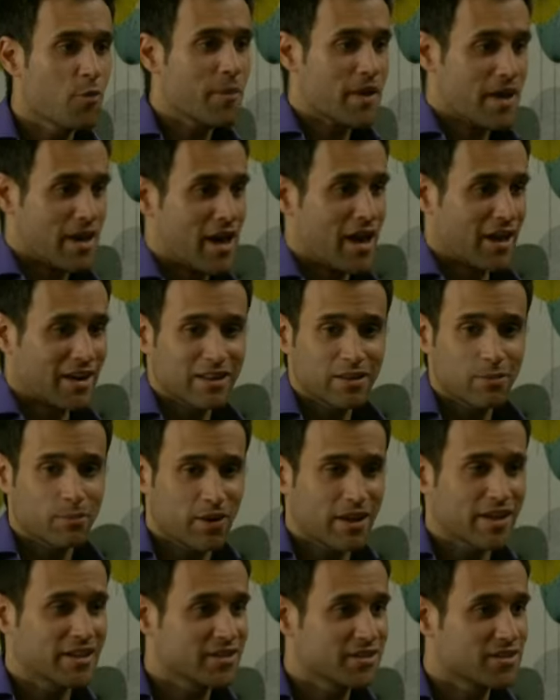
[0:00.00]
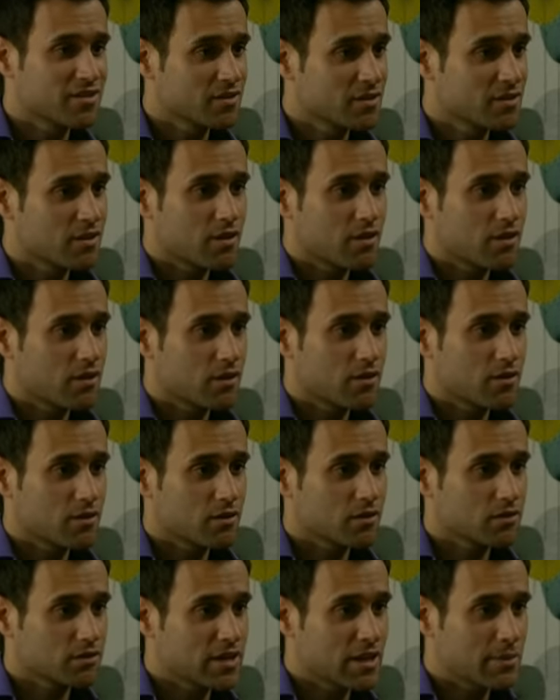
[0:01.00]
know me. I need the place
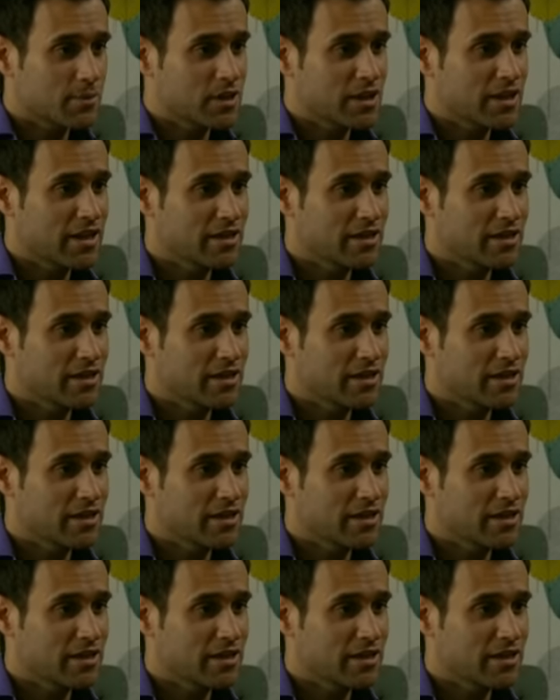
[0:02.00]
deep